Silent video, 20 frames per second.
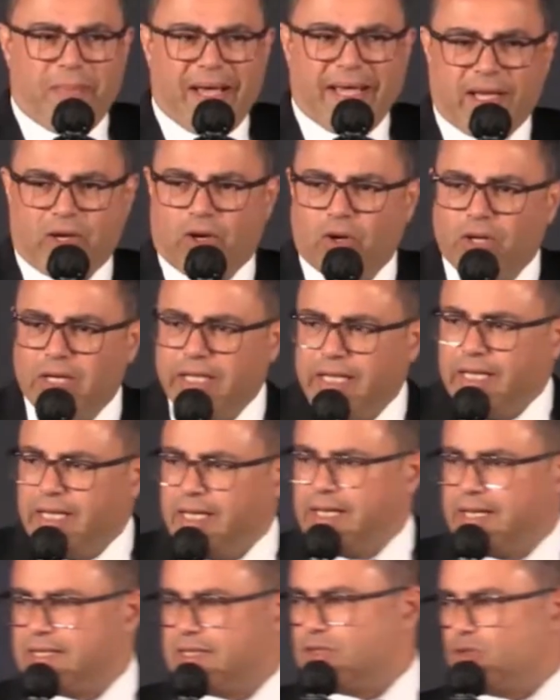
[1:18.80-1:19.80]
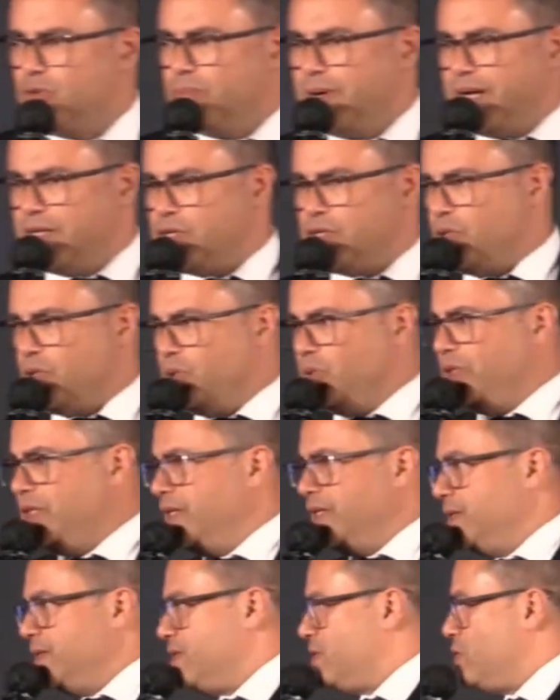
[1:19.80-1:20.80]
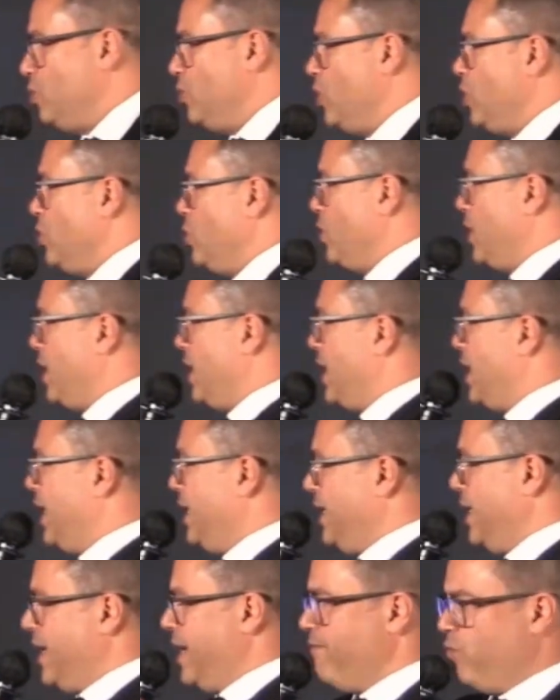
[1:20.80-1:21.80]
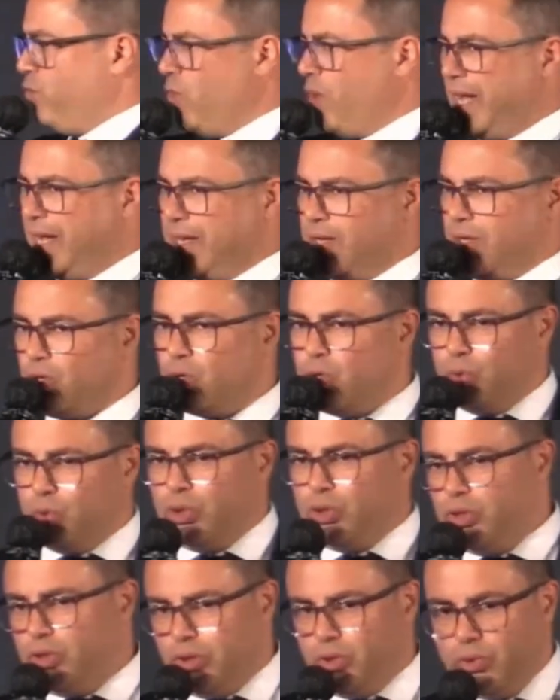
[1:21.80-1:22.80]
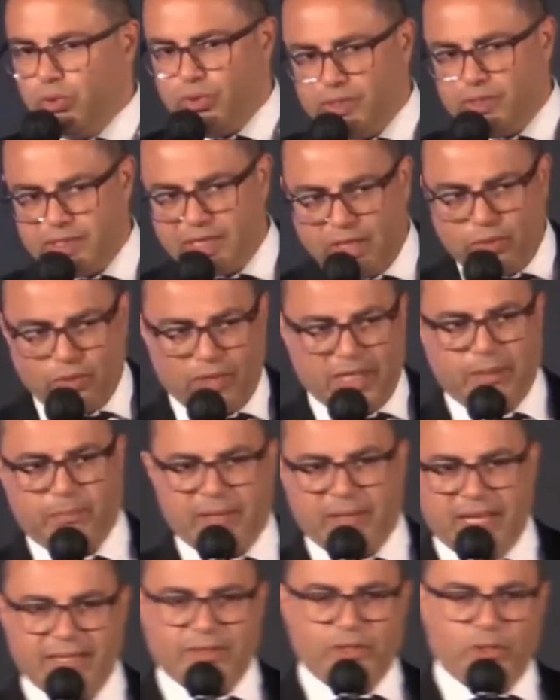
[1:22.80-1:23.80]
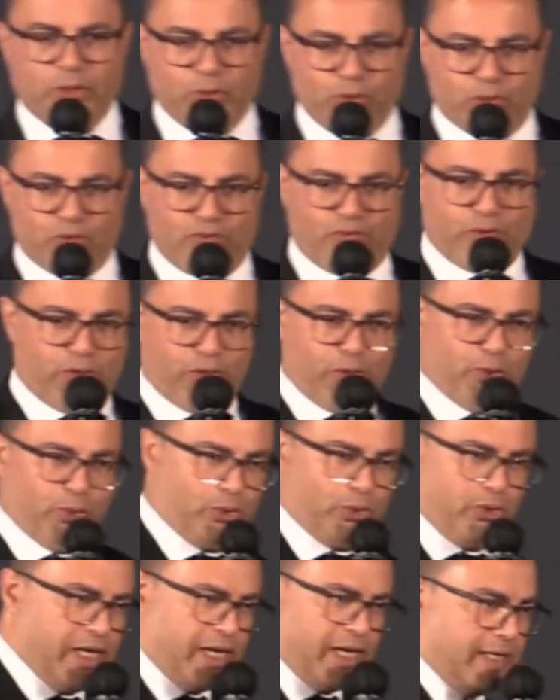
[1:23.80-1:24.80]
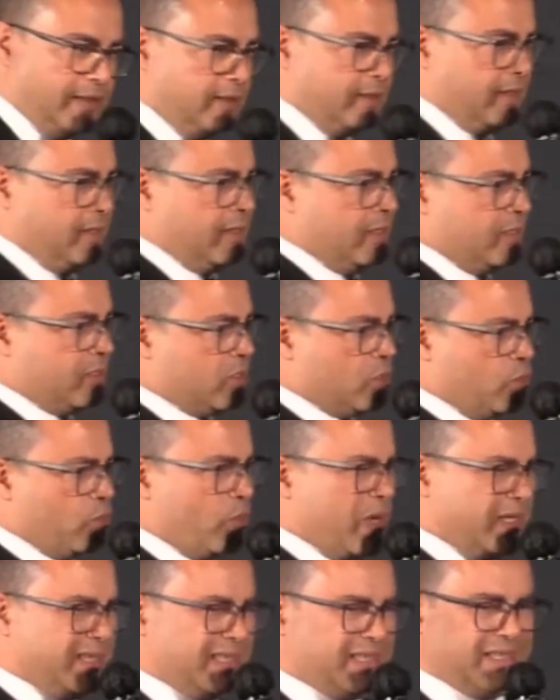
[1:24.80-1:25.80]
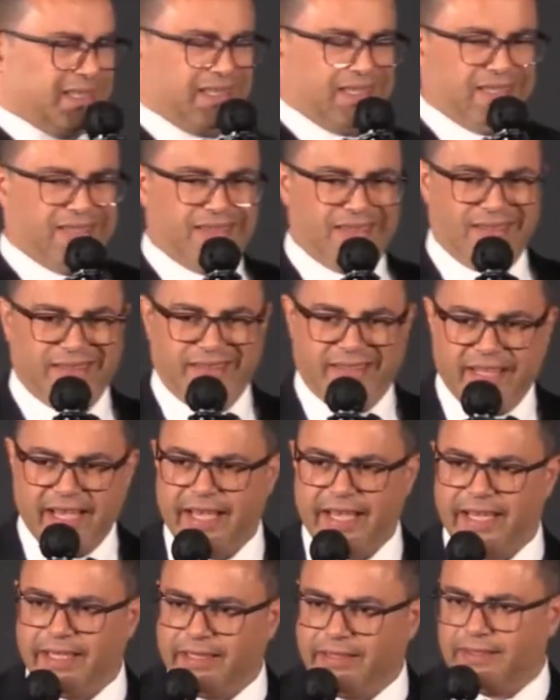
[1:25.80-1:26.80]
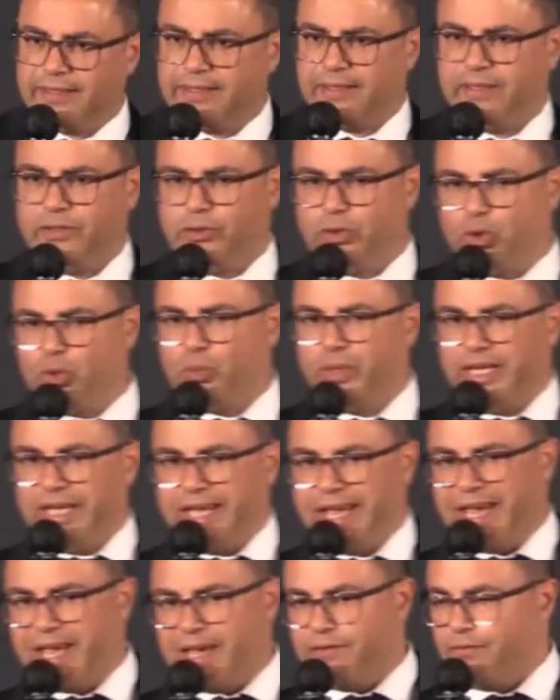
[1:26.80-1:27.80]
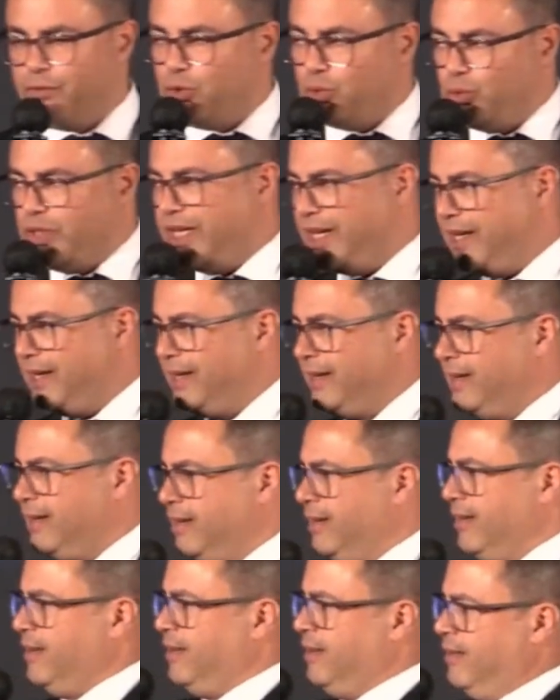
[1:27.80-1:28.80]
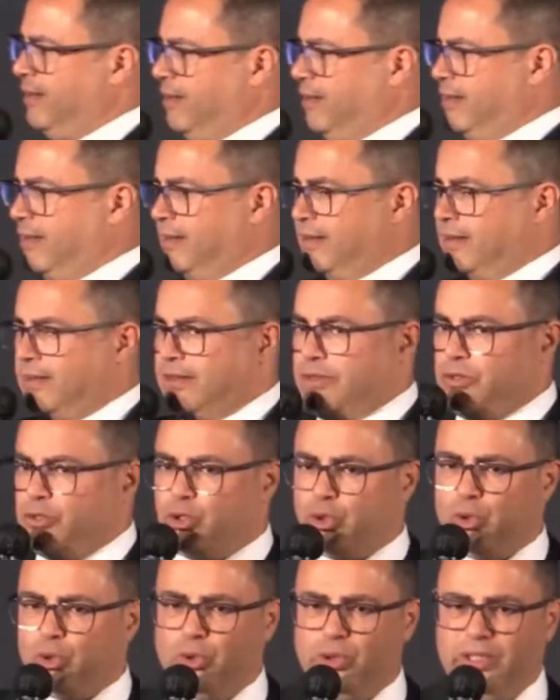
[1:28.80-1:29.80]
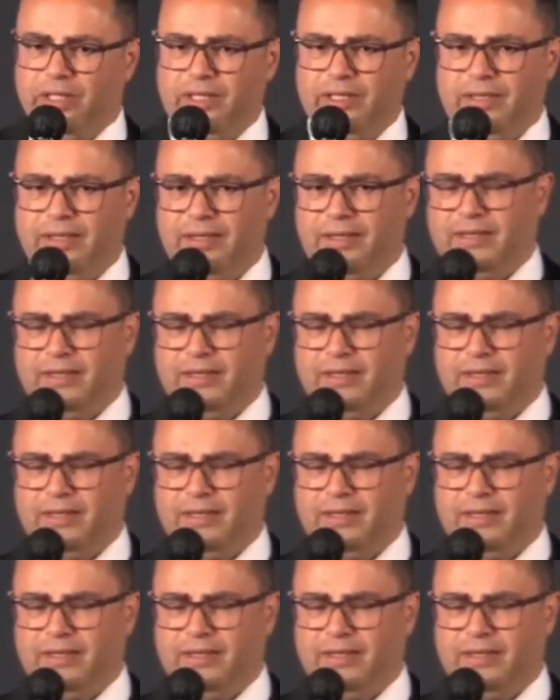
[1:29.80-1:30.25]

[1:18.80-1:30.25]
my colleagues, to my students, I have one good news and one bad news for you tonight. So what date do we have today? June